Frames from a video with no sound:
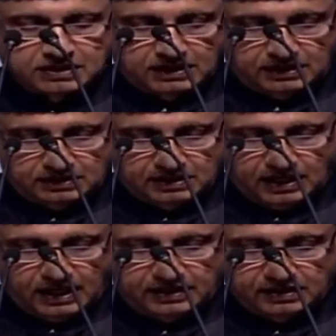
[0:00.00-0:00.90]
and the
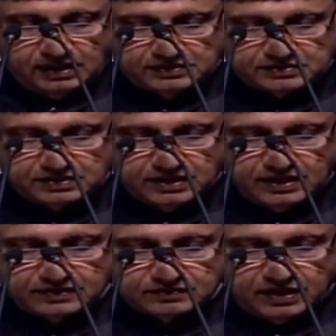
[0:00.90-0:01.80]
ninth edition
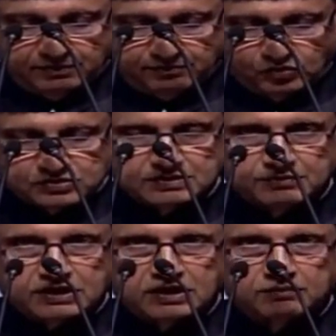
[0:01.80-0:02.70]
has
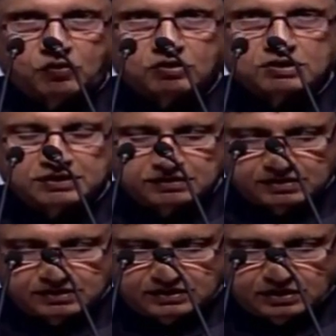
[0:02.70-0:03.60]
approximately more than
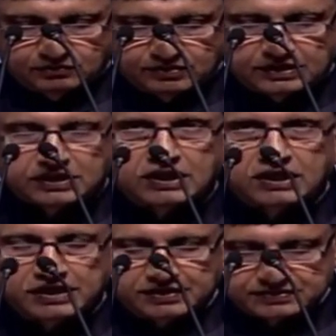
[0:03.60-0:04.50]
30,000
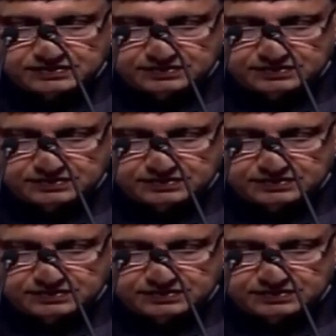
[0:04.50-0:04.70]
delegates.